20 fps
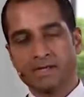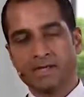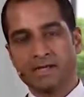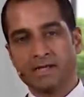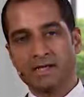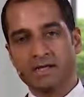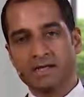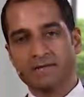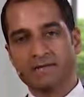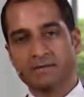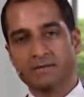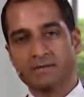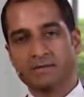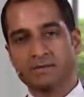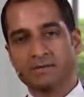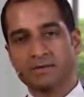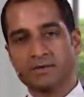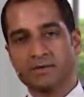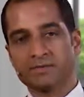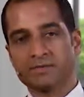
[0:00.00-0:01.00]
even
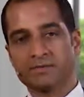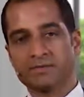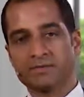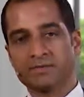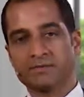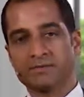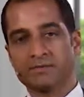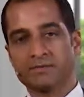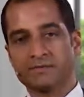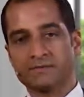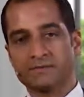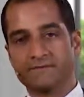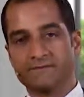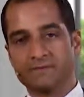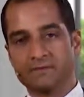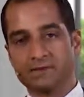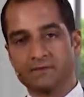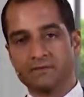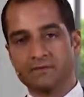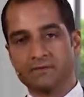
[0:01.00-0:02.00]
with the most
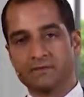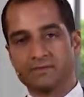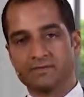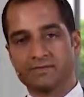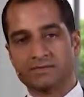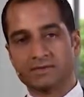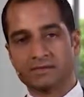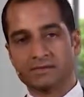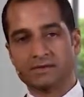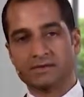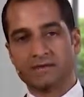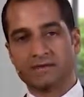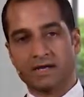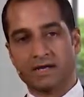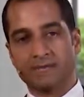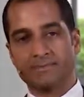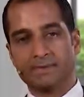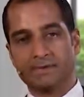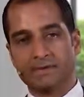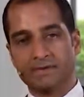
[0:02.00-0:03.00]
severe or serious
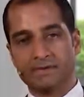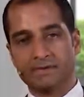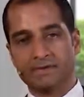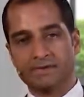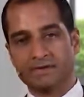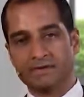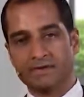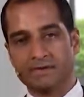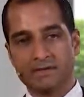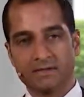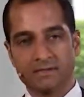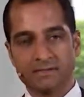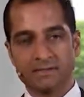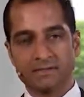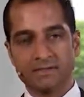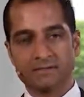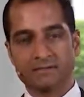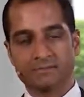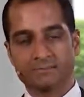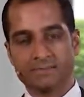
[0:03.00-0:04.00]
type of
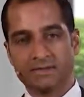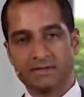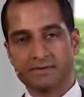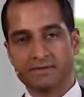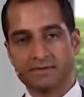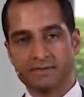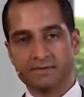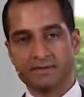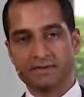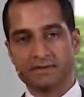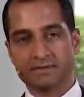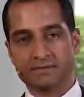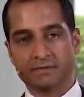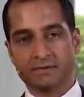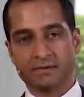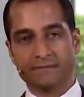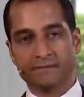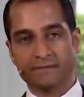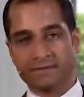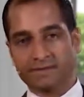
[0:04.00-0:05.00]
dysplasia in
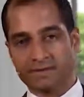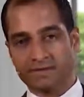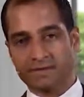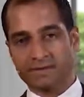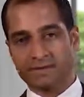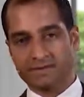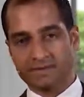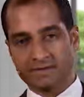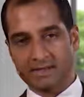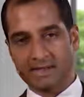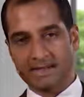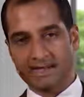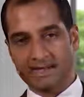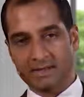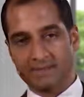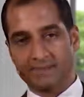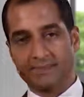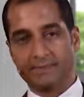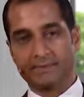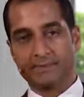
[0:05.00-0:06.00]
cervix, let's say
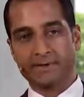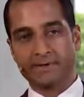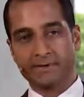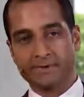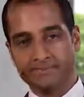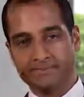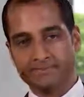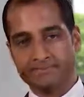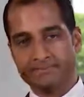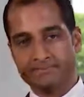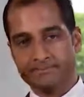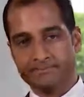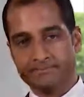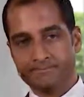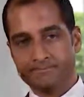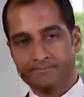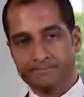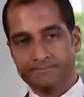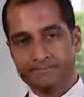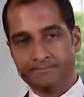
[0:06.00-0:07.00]
CIN3,
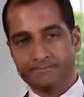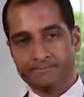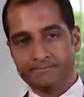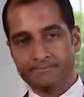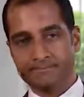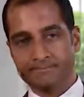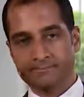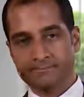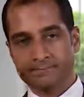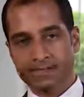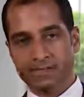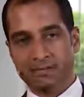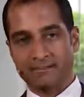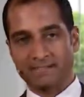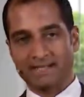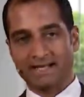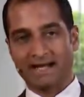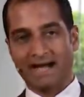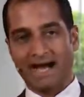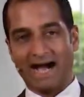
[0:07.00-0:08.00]

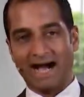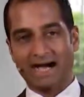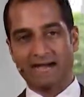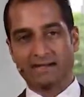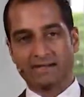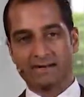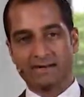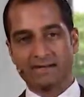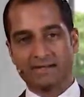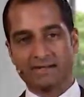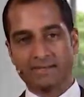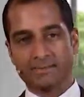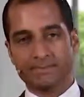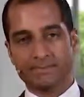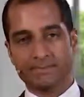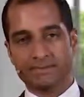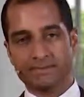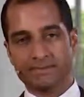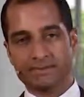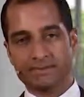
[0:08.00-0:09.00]
with that high-grade type
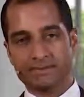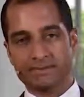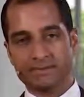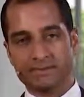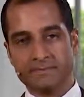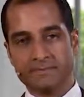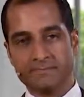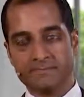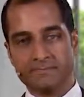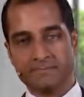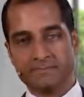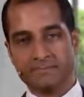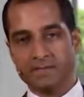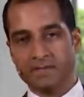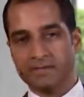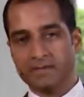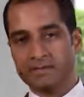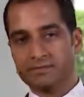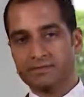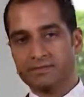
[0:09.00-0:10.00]
of dysplasia,
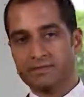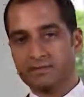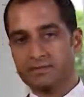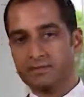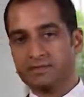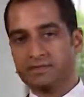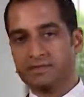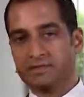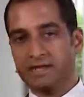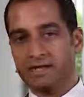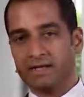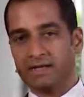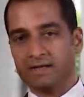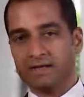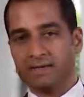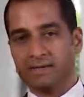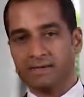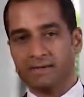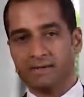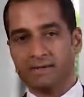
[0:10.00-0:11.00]
it still would
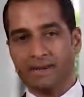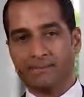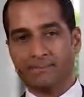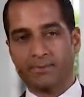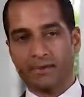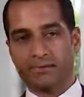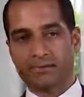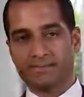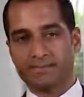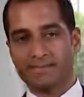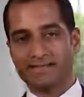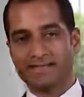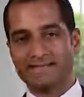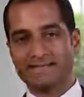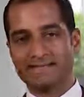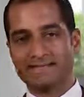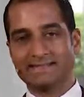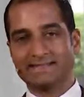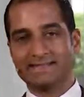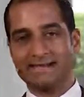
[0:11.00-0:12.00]
take approximately a
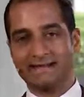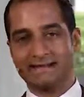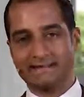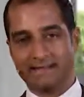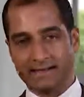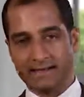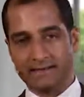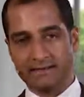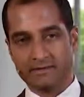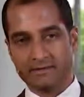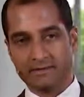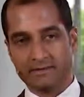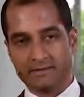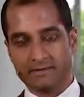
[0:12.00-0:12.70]
decade